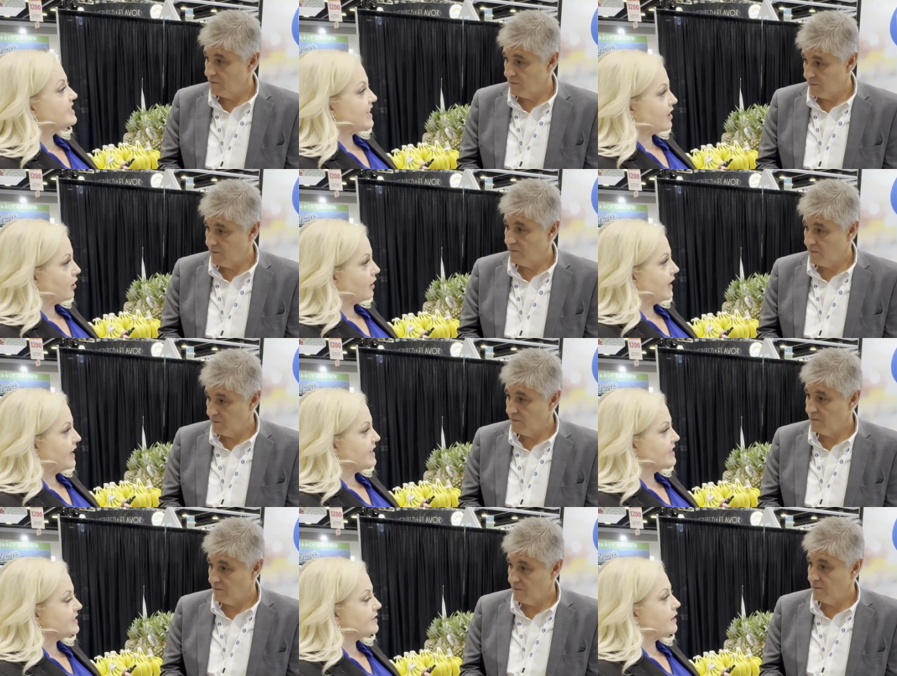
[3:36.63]
Speaker 1: sticker
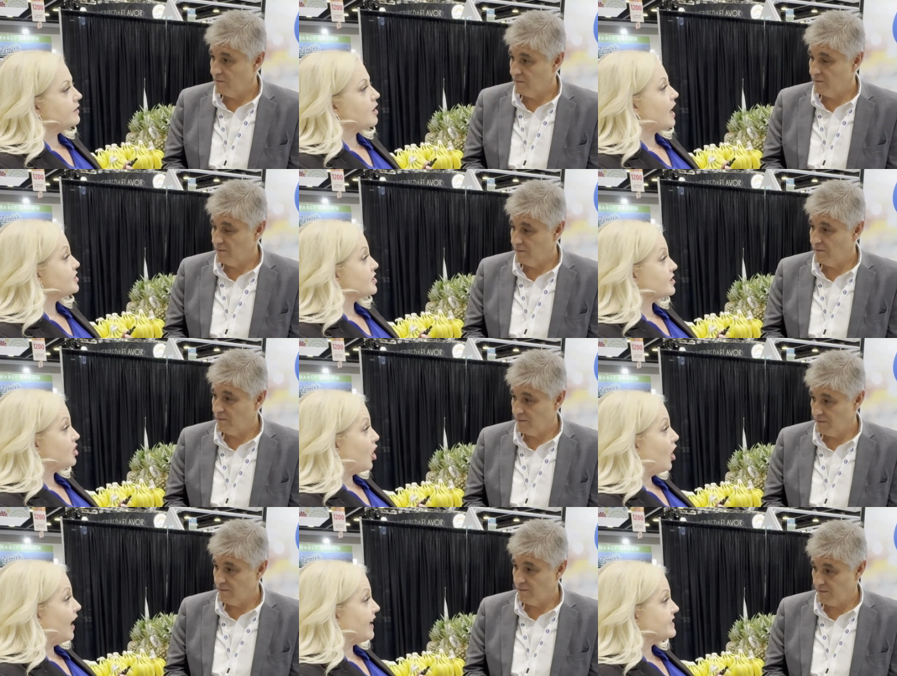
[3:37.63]
is, not just
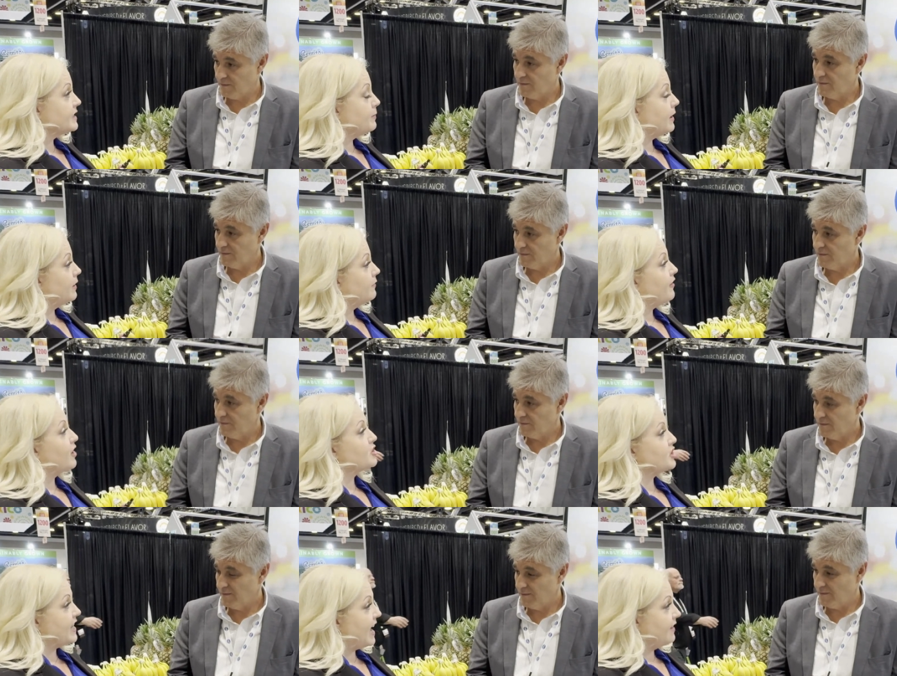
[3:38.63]
cost, but
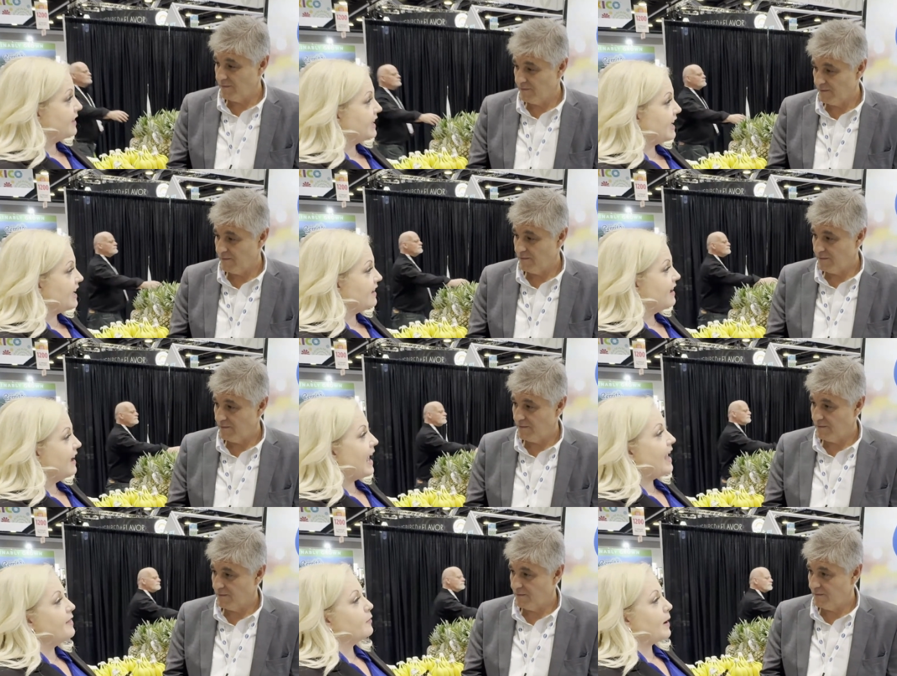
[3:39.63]
functionality
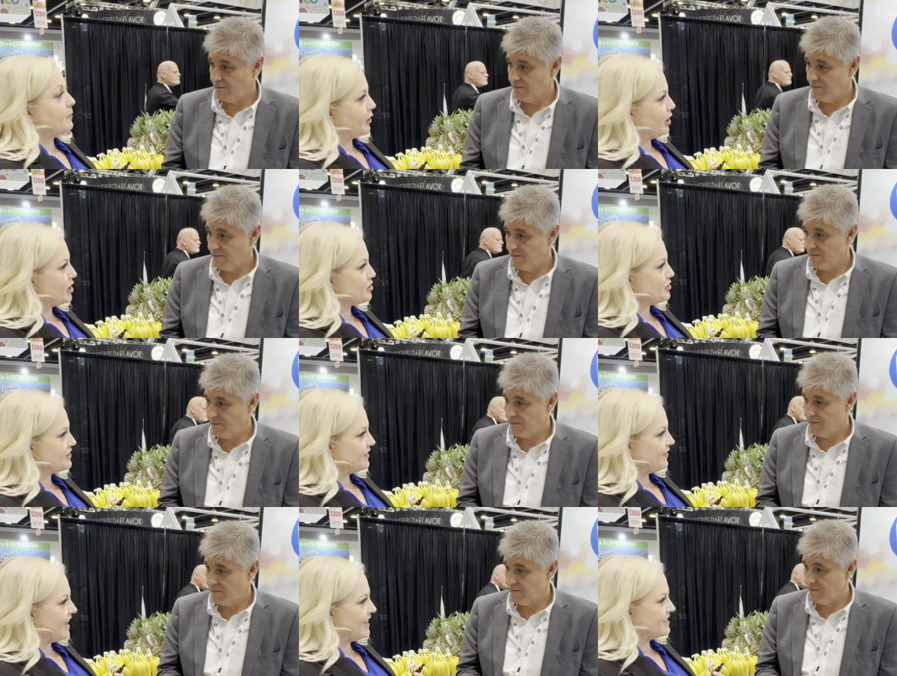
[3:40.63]
and the
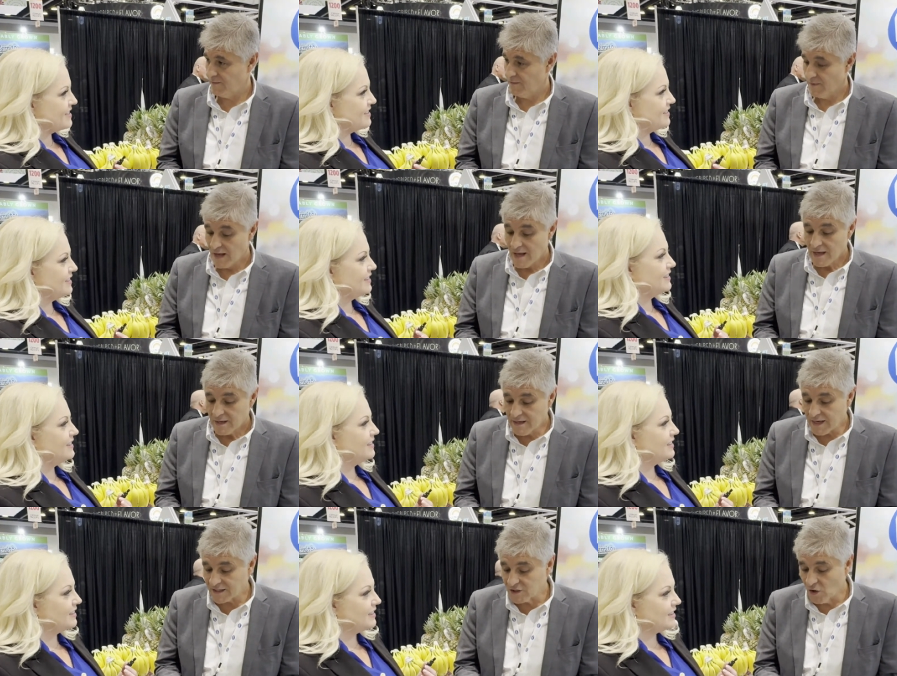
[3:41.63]
repercussions of that.
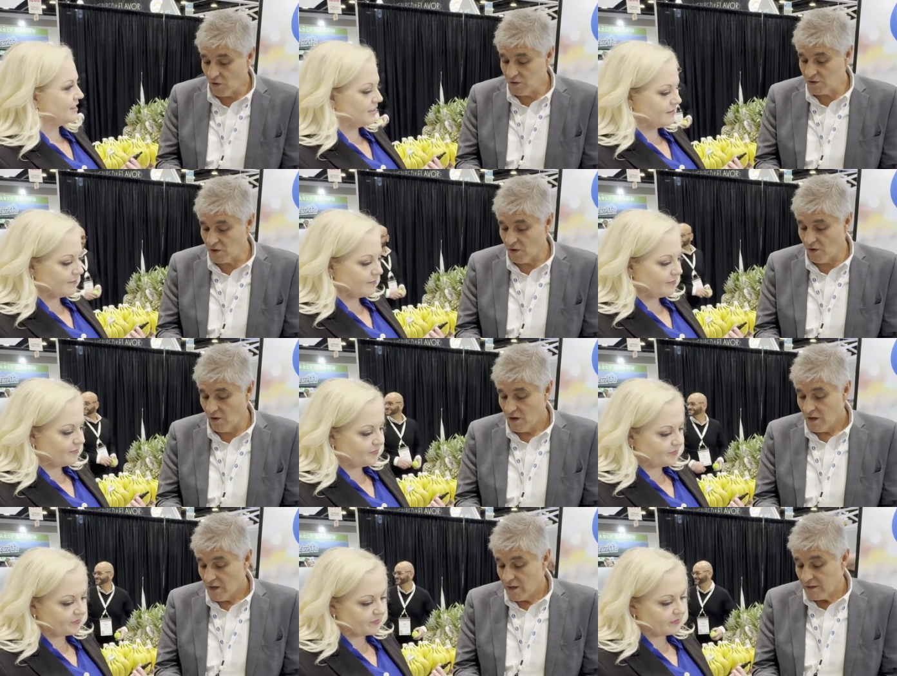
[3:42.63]
Speaker 2: Yeah, so
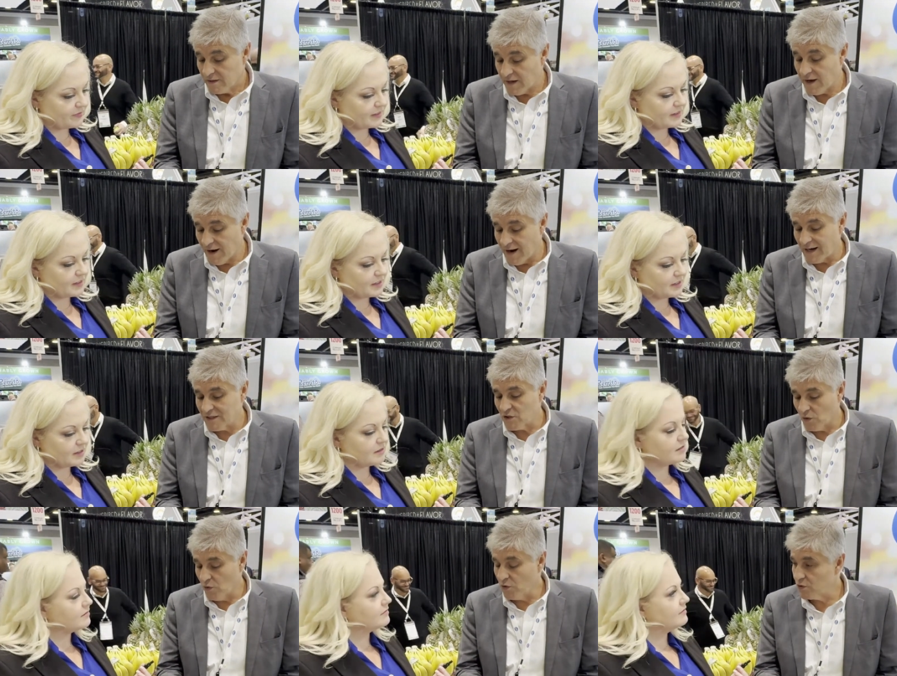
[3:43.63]
so there are
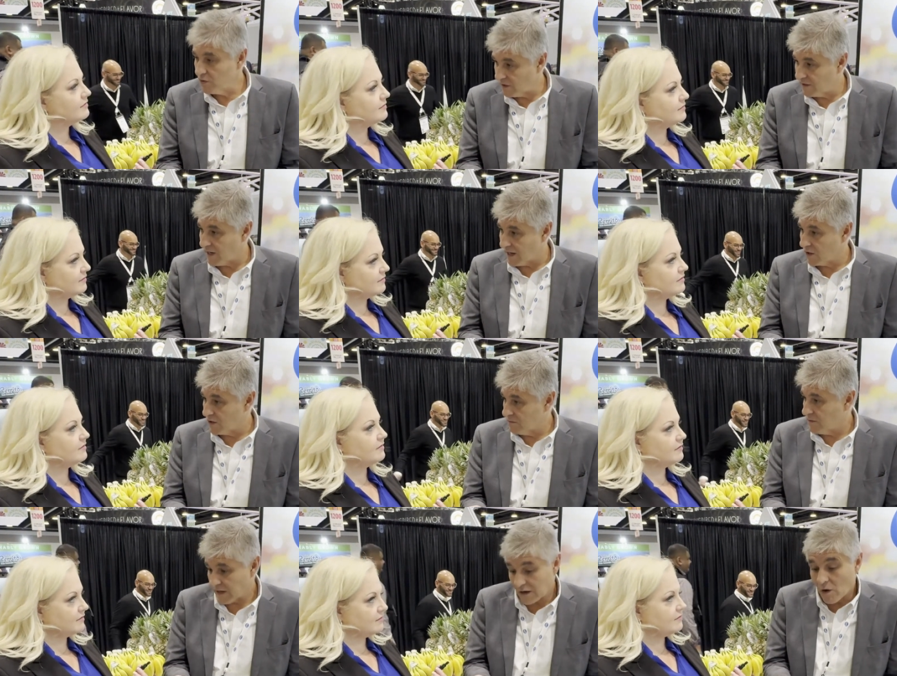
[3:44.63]
solutions that they are
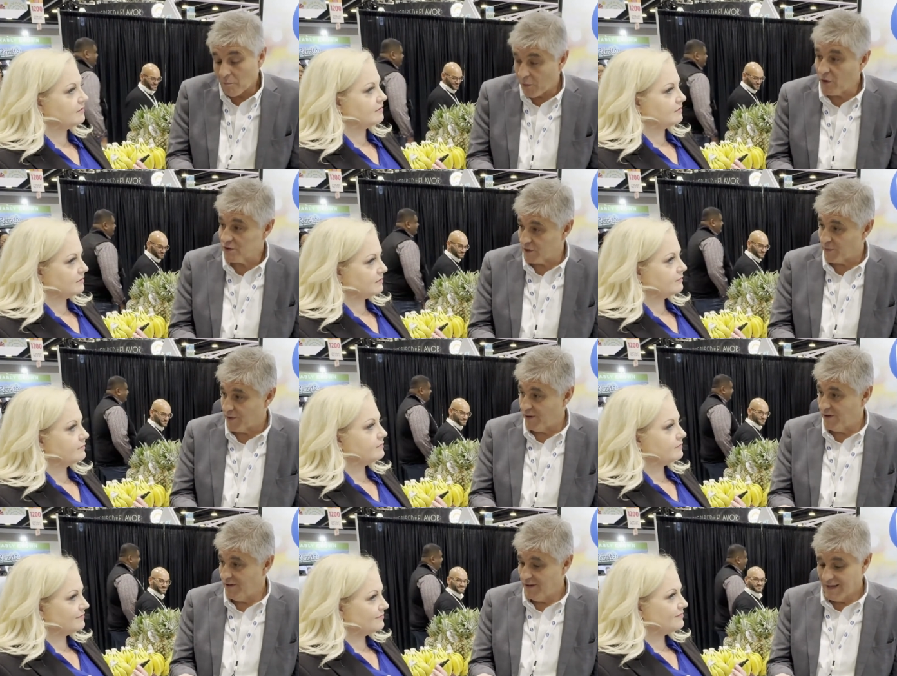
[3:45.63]
they are
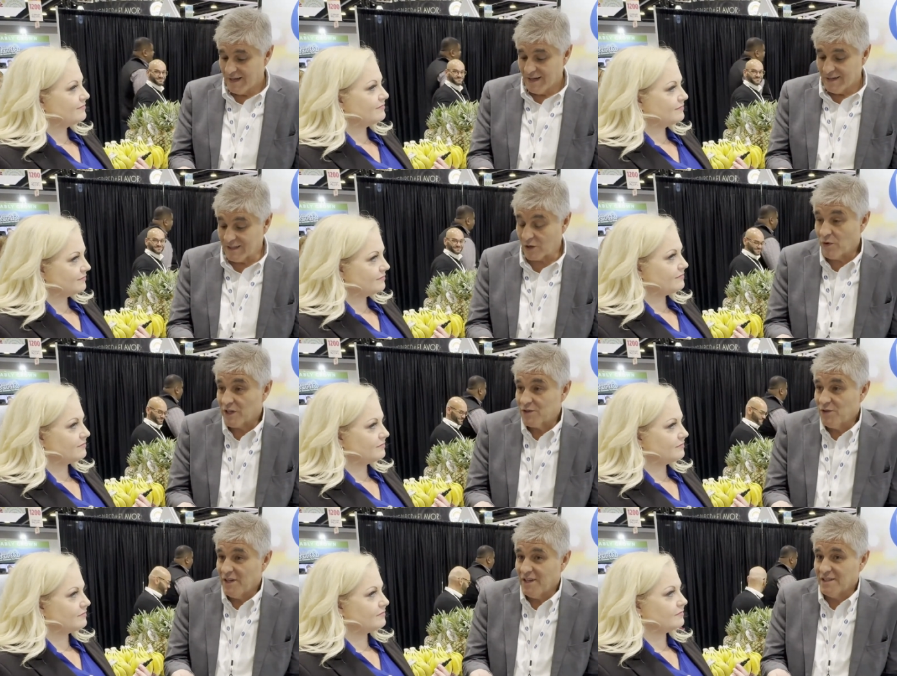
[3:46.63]
compostable, the
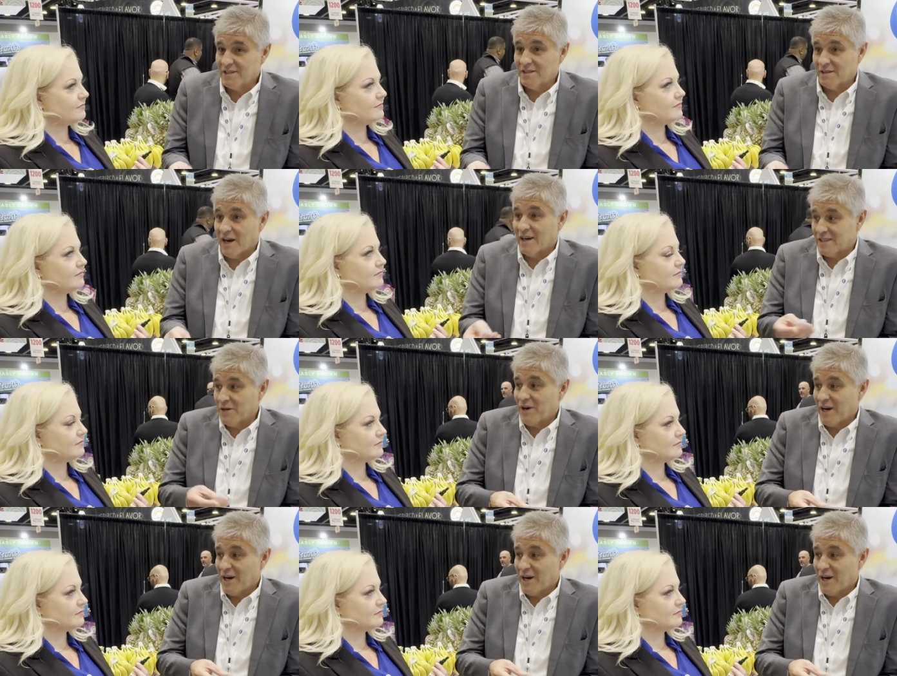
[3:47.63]
question is there are